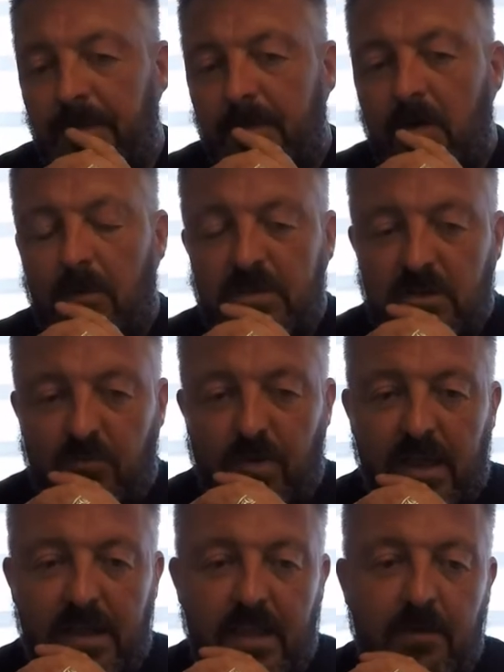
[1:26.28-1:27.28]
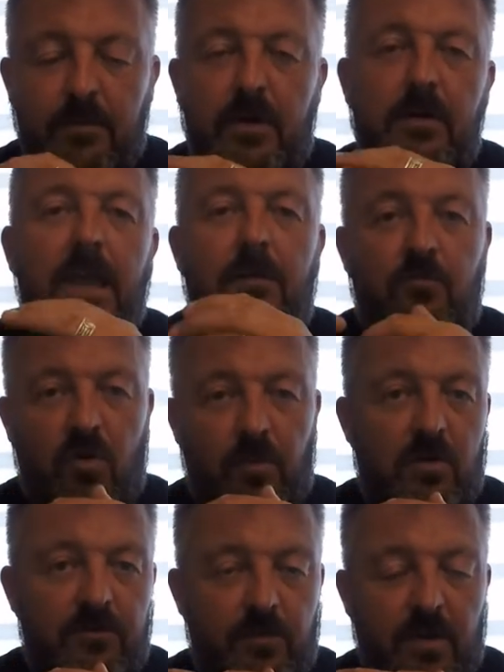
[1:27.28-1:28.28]
Got myself planing, but kept
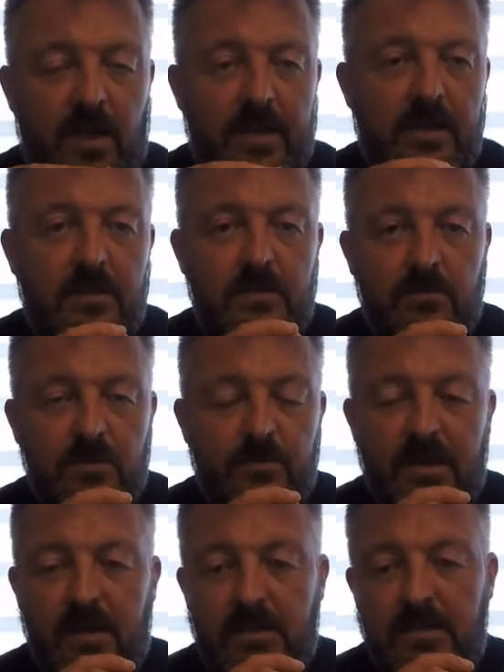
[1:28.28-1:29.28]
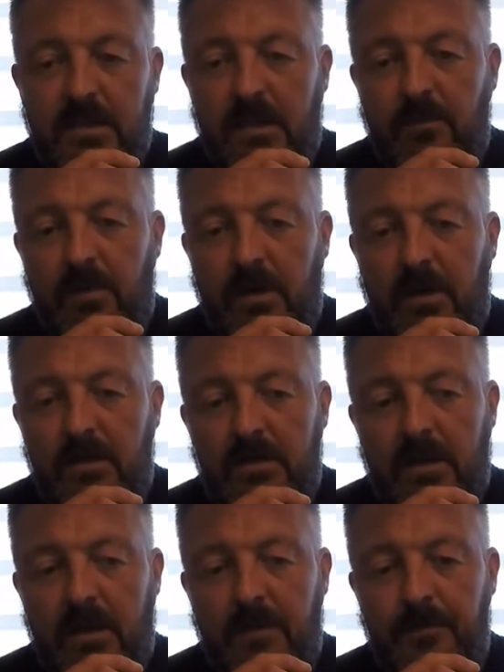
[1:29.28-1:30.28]
dropping off the plane because it was a bit gusty, but
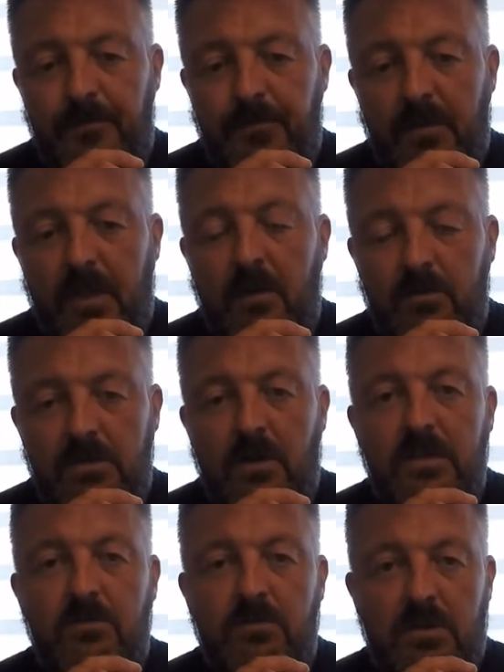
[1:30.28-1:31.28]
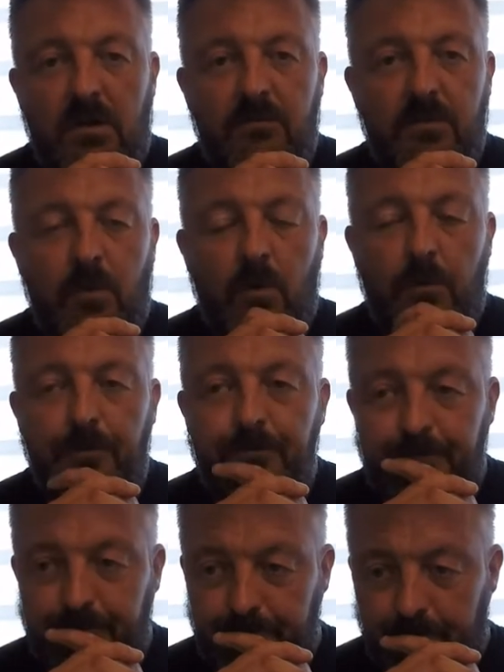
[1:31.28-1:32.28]
um, it was nice, it was comfortable.
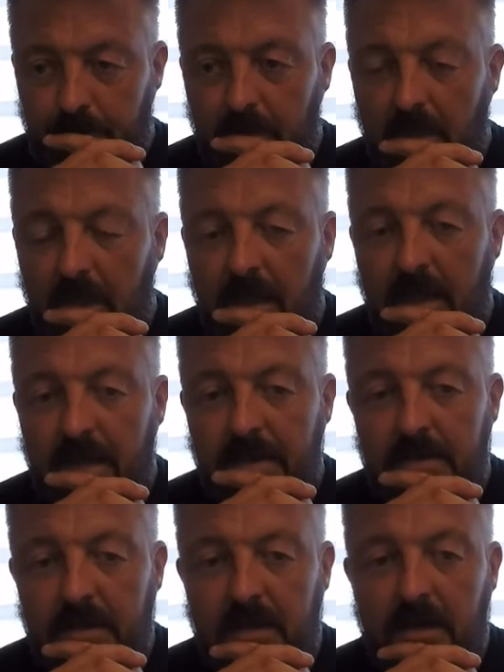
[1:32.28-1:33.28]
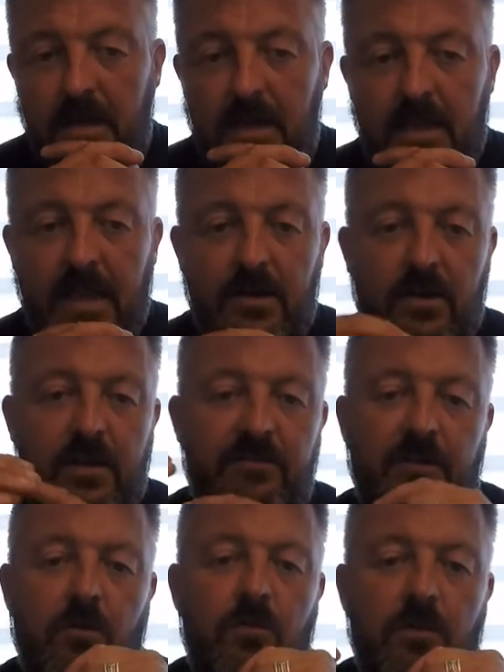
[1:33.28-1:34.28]
And uh, again, I could
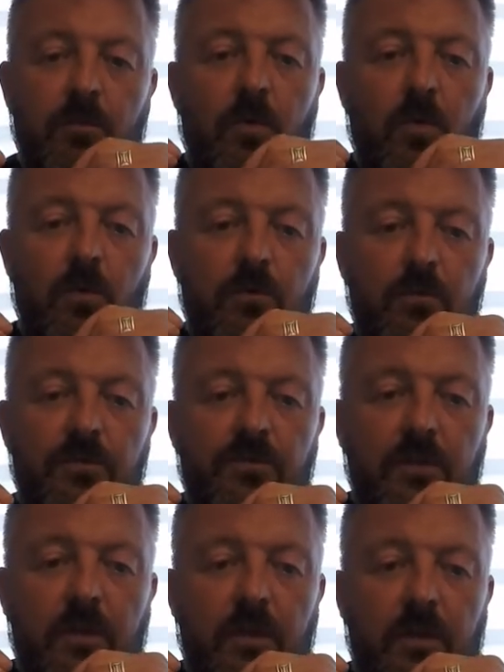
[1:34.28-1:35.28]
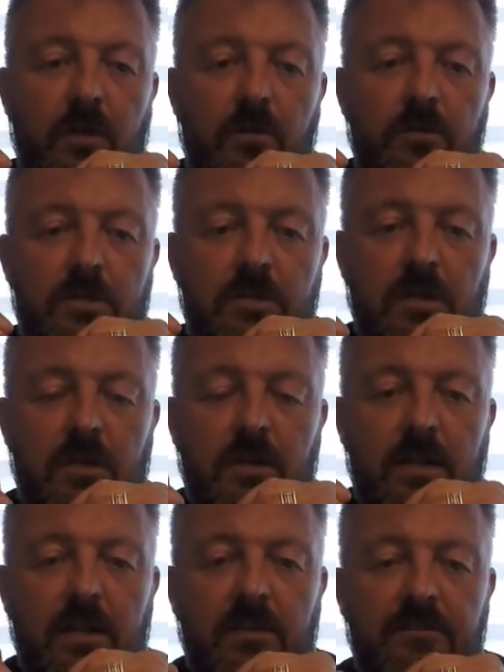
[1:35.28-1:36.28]
feel that the board was, was
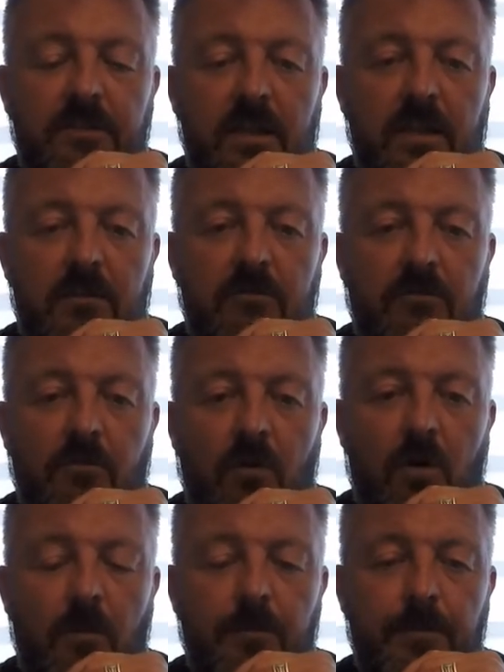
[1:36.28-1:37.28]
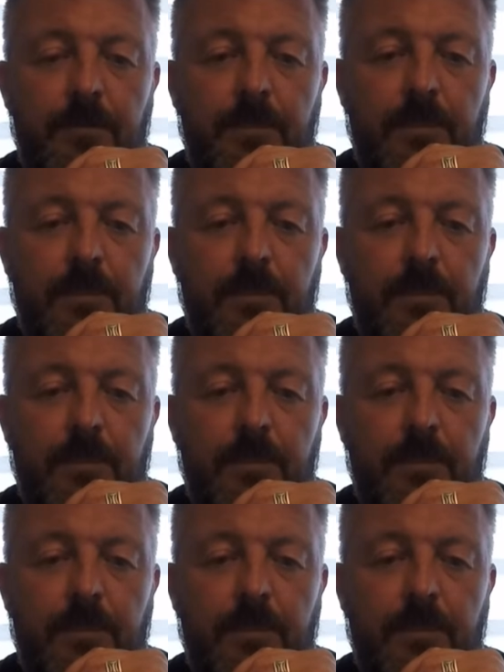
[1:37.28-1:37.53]
certainly lifting from